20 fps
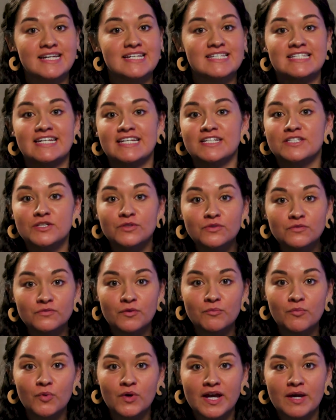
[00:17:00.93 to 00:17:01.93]
Stay tuned
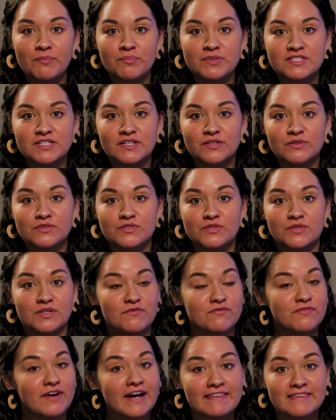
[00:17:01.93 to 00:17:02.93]
for more episodes. You
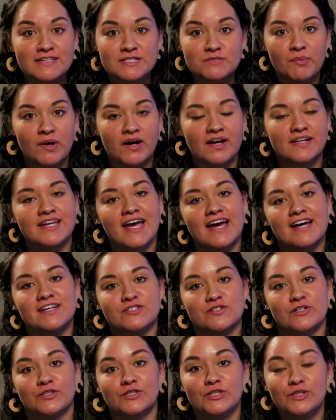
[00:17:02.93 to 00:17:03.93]
can find this
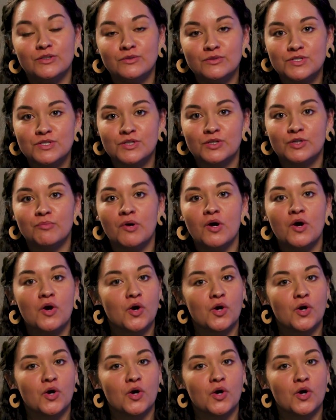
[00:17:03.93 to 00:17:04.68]
podcast on YouTube